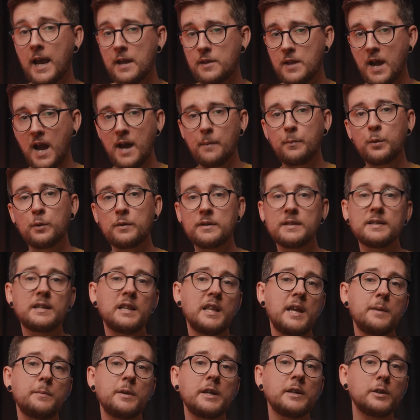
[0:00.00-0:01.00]
And Apple is
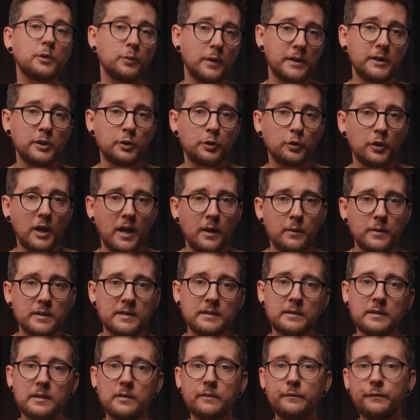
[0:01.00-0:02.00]
claiming 22
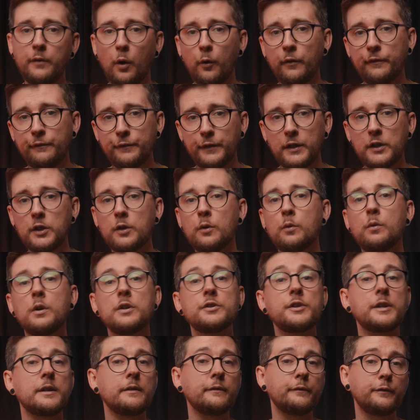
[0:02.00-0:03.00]
hours of video
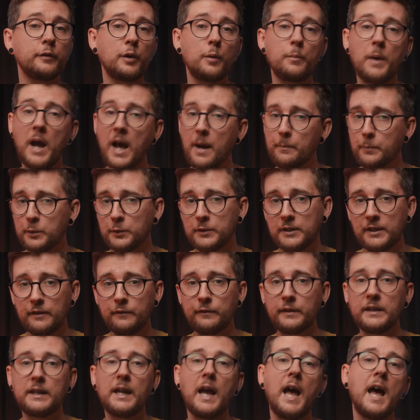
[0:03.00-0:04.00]
watching from Apple
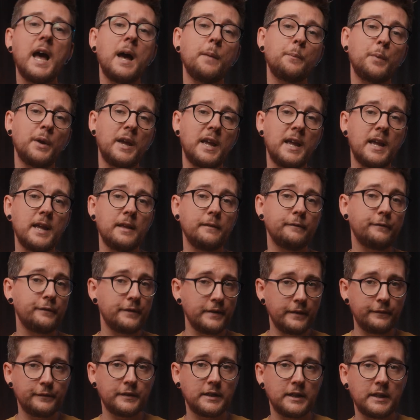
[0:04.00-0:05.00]
TV app and
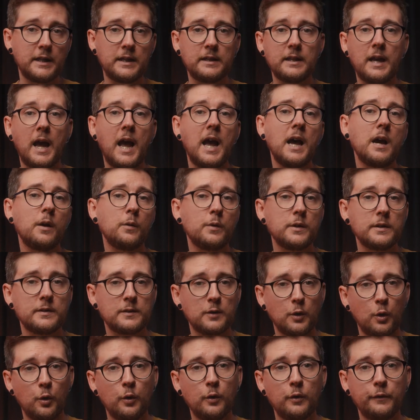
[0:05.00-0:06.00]
15
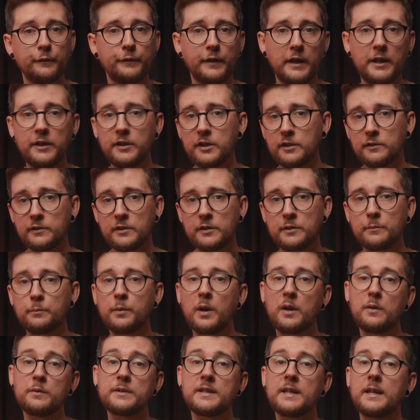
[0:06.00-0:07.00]
hours of internet
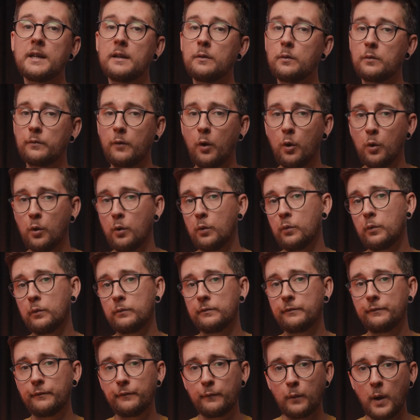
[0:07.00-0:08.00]
browsing
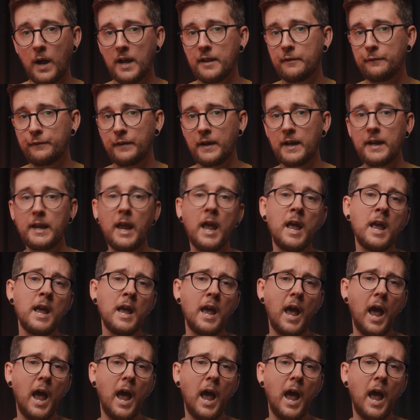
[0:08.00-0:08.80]
on Wi-Fi,